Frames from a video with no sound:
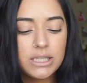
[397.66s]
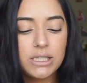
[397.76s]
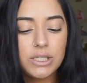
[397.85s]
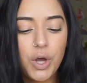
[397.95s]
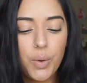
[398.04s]

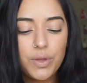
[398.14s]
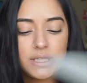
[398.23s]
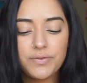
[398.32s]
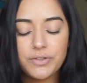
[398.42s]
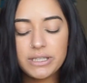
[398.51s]
So the
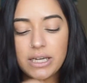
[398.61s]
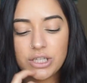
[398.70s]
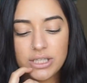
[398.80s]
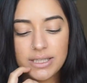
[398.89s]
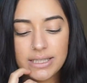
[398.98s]
different
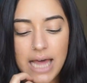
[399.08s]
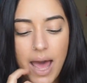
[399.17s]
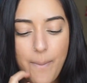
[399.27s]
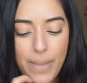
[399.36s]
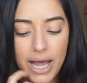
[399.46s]
sections
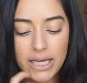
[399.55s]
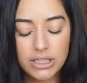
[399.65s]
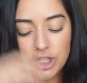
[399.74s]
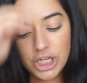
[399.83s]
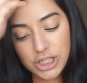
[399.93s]
that my
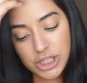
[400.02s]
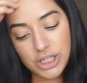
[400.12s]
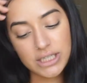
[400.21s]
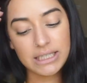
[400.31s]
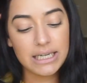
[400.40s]
instructor
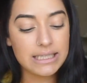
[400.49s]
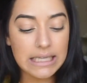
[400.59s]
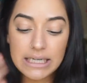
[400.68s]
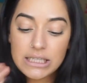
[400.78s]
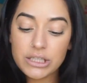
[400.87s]
is gonna
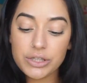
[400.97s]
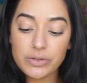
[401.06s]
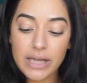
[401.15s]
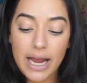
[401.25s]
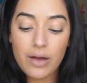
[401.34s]
send us to,
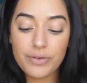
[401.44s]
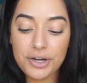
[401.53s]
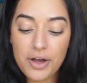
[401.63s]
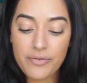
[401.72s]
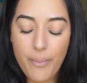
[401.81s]
like I'll
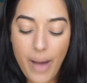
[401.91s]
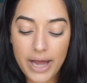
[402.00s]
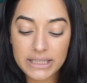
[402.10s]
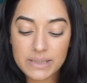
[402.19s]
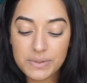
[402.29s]
read off
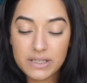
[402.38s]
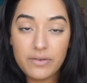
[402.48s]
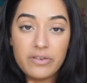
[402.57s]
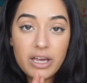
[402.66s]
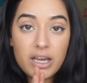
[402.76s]
my
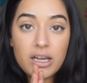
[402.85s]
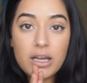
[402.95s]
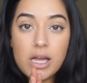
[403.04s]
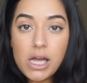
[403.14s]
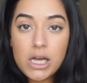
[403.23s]
specific
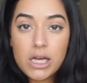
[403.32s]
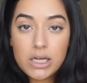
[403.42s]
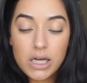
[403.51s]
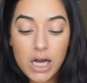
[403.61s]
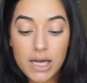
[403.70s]

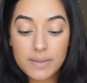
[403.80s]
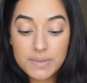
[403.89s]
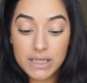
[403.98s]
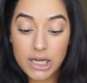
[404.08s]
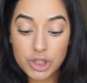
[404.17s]

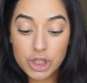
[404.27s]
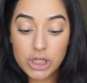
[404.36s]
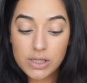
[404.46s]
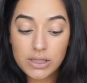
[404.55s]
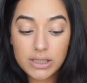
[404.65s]

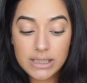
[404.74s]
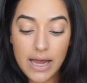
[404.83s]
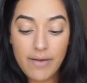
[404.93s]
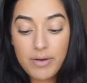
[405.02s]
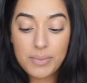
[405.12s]
schedule, because
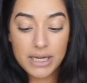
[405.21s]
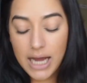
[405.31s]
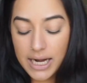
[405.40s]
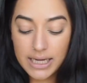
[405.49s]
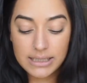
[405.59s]
everybody
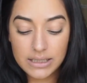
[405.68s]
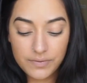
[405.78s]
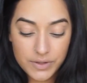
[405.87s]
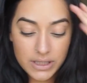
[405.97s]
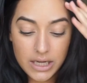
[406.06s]
kind of has a
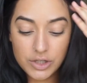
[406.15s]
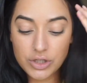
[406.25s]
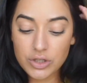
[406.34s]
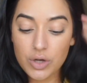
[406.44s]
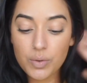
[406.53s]
different
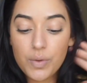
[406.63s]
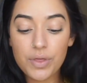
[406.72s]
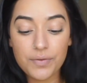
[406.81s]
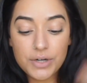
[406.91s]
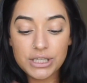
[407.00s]
schedule. So
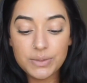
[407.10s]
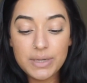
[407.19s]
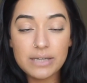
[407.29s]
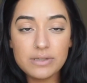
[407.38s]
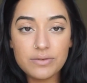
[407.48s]
the first
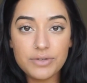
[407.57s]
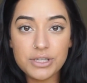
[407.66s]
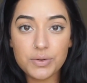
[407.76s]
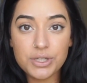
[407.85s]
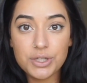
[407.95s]
week I was in
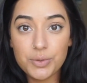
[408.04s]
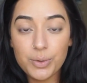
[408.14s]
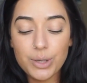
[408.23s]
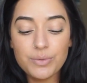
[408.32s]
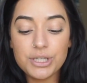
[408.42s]
resource
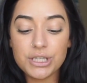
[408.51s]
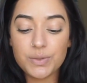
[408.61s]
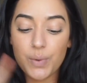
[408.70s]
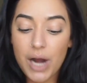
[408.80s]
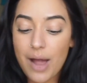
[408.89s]
newborn, which
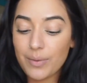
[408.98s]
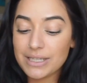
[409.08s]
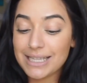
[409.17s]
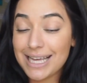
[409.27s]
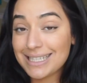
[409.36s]
is where I
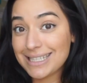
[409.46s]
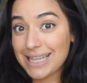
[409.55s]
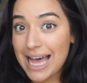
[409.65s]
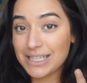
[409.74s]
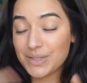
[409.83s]
was
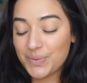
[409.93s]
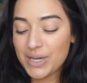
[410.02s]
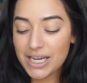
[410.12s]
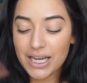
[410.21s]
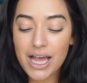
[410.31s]
last
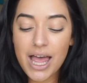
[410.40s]
week.